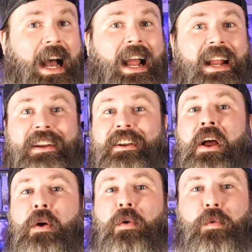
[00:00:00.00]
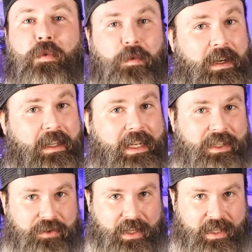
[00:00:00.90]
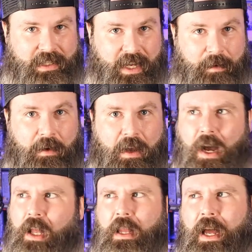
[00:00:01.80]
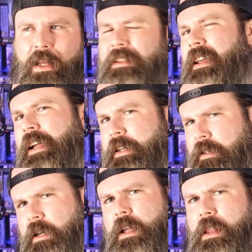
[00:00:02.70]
I really enjoy this game a lot, like a